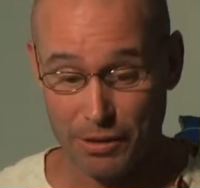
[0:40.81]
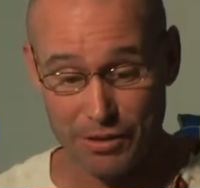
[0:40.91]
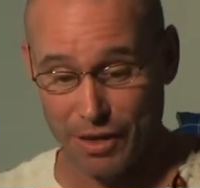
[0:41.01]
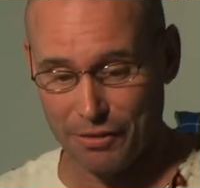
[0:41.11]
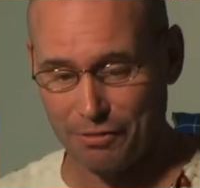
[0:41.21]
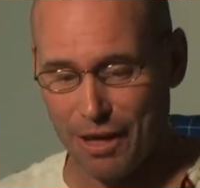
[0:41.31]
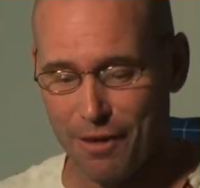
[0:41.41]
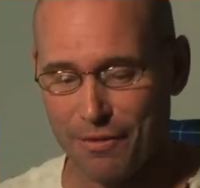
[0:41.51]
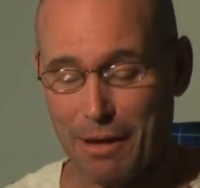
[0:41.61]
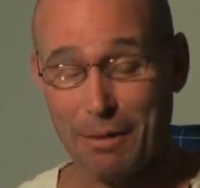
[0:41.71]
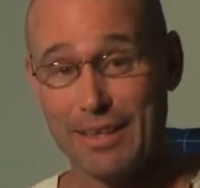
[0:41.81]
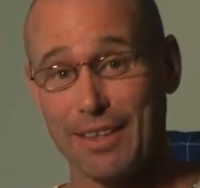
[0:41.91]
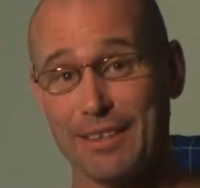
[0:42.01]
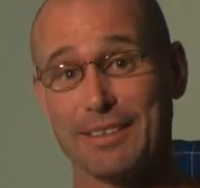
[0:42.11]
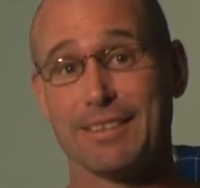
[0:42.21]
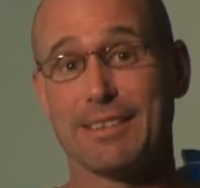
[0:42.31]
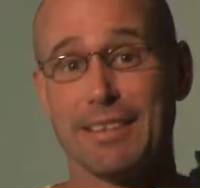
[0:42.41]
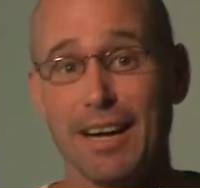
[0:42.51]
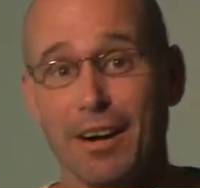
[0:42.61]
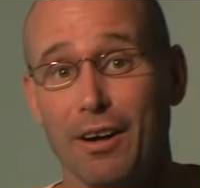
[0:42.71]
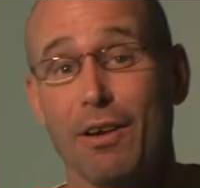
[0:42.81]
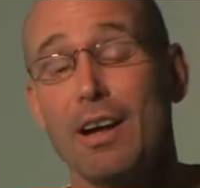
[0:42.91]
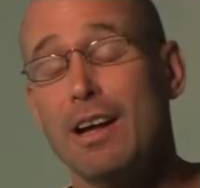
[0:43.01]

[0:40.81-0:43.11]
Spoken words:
There's nothing wrong with that. But here's the scenario.